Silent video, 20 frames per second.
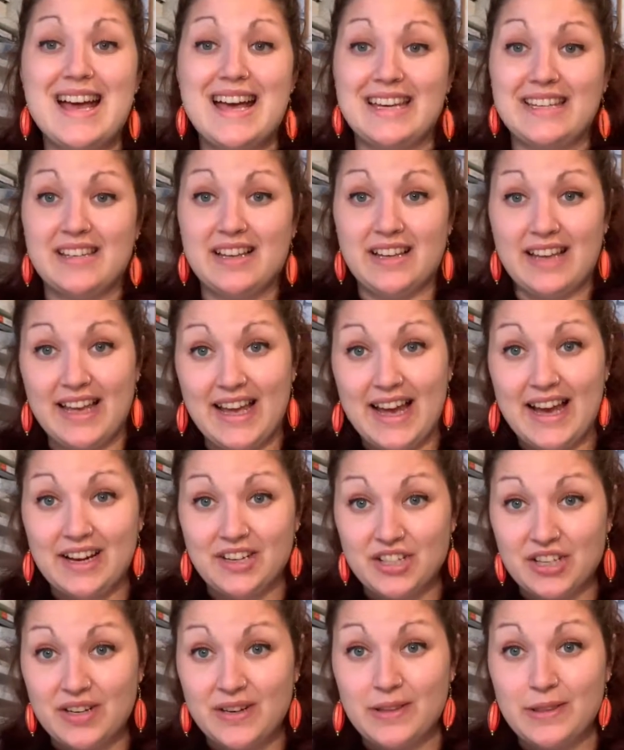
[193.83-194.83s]
until I
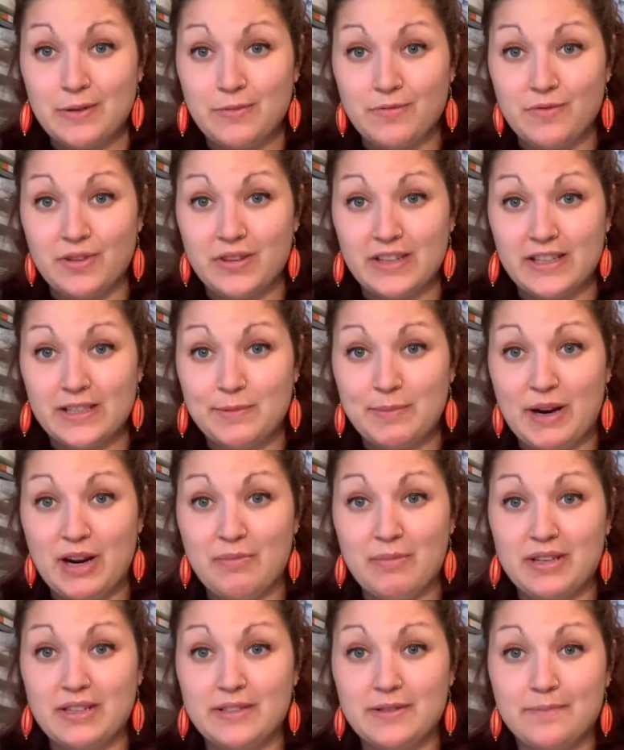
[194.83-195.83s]
actually need them for the
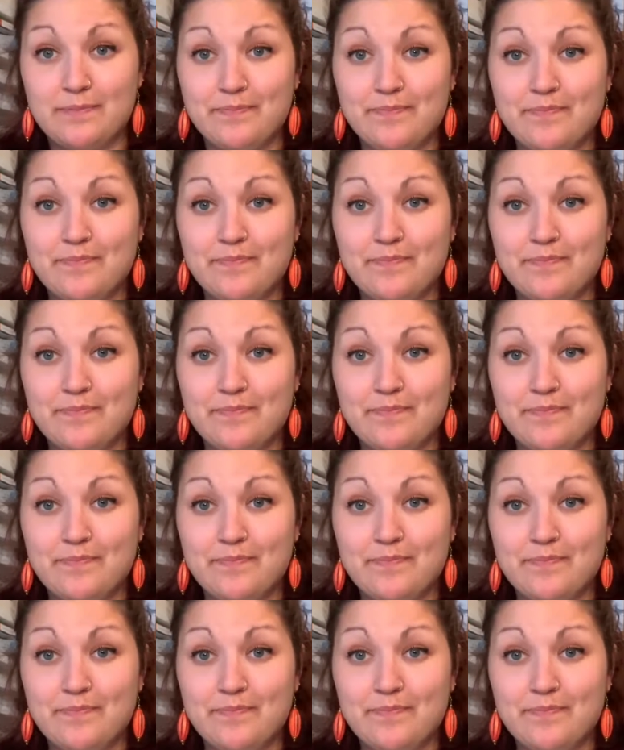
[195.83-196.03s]
experiment.